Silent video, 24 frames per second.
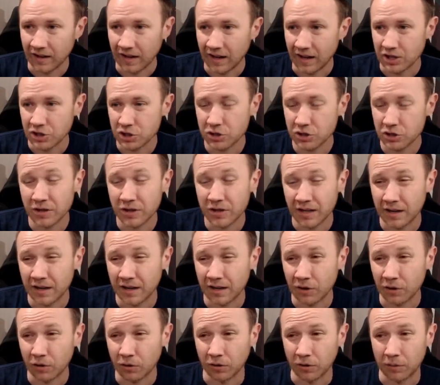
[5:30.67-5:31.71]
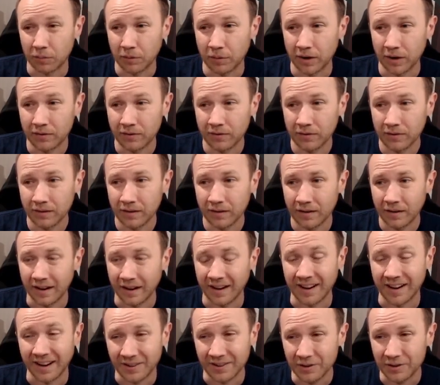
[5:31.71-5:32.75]
I should get a curly brace,
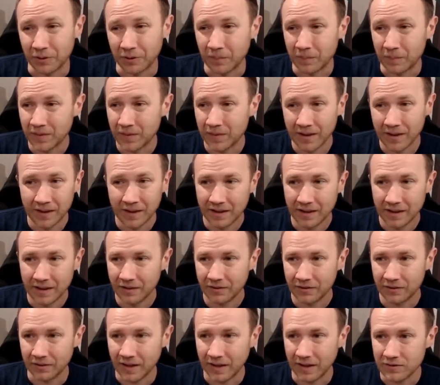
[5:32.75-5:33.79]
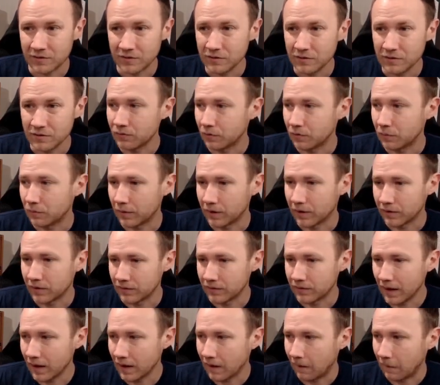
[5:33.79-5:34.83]
and I do. So that's useful because
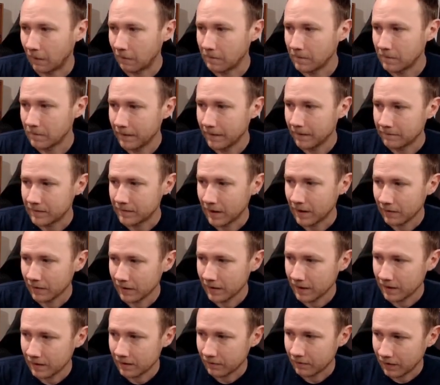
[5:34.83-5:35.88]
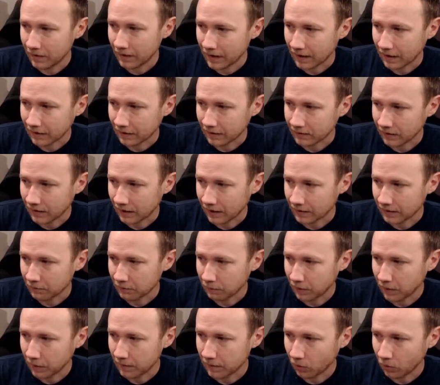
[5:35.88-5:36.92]
now, now that I have x, I can
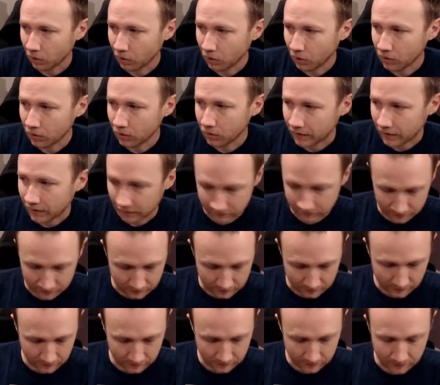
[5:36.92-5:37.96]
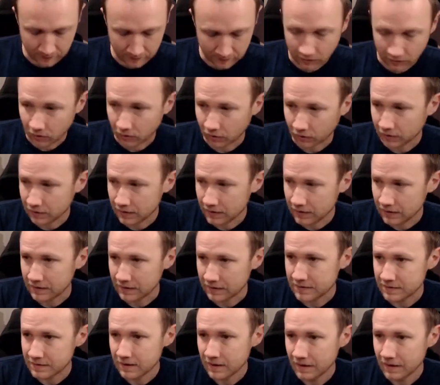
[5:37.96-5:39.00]
pipe all of x into this thing called keys